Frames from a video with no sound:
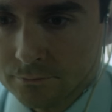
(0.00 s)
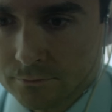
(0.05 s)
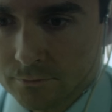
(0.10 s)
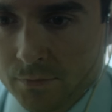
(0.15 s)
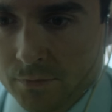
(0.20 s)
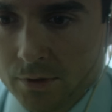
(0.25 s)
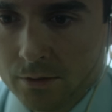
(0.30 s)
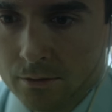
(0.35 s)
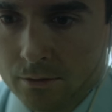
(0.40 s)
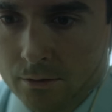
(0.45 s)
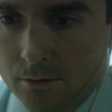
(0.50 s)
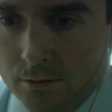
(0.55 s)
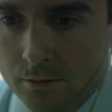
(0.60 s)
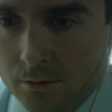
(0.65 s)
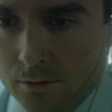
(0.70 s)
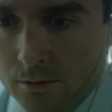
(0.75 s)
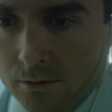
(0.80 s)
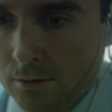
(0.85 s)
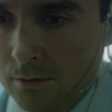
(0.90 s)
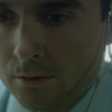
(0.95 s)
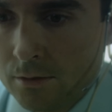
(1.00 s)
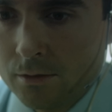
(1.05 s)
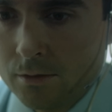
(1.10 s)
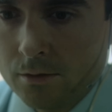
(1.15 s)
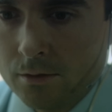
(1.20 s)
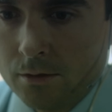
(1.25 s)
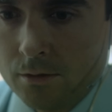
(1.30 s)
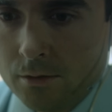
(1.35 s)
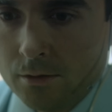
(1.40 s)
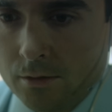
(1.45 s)
for any controller.
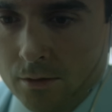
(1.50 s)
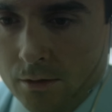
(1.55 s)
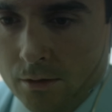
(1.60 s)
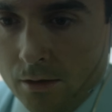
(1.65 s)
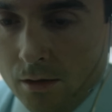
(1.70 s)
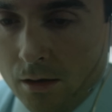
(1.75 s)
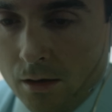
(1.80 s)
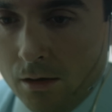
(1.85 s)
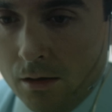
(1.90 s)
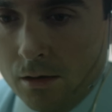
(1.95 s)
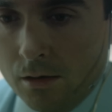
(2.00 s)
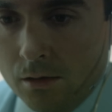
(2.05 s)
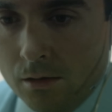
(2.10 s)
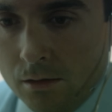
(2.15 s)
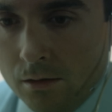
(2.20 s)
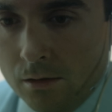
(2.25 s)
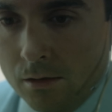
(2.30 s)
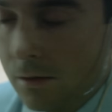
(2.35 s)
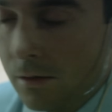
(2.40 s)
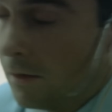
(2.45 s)
I don't think anything else